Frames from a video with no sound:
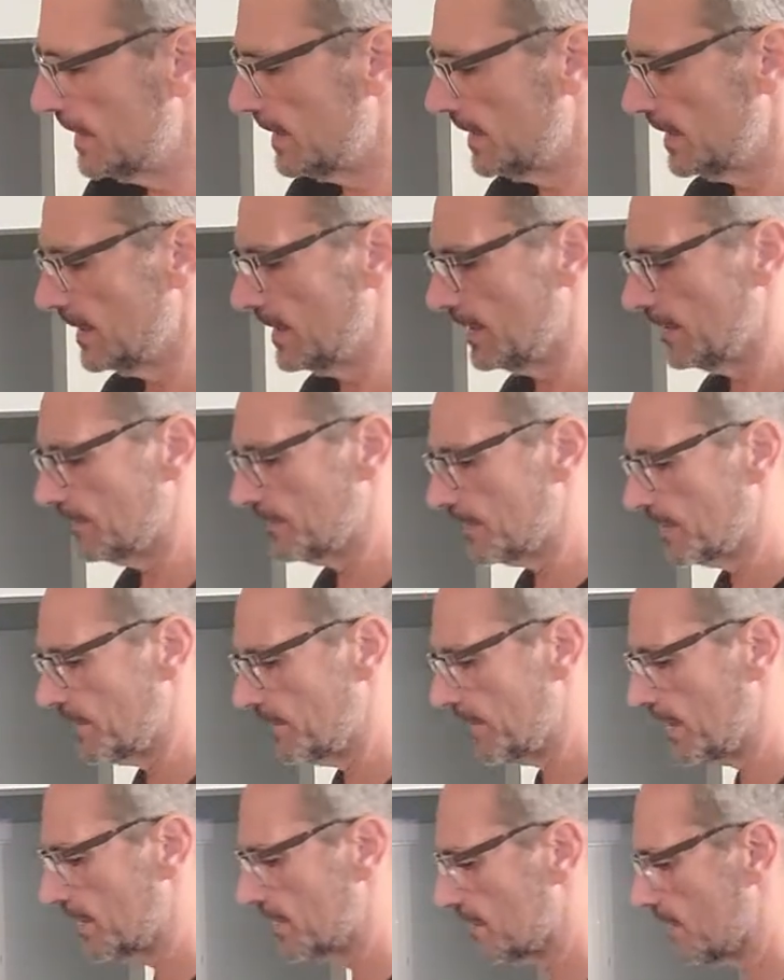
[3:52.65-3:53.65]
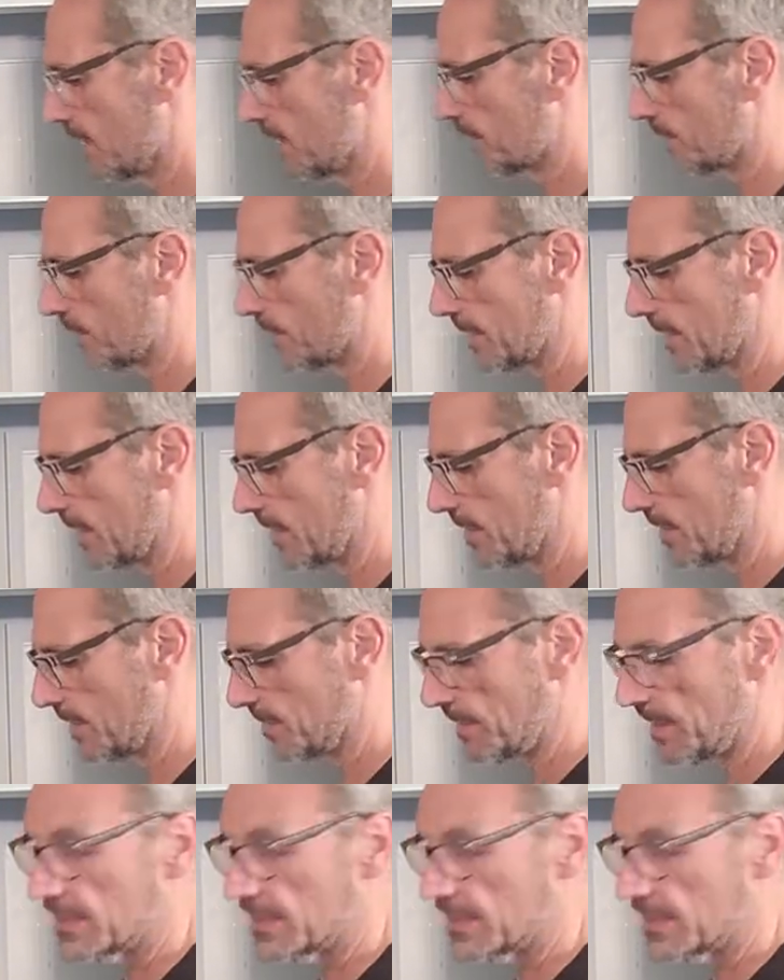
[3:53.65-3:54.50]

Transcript: And we're gonna make a sauce for it. Now you can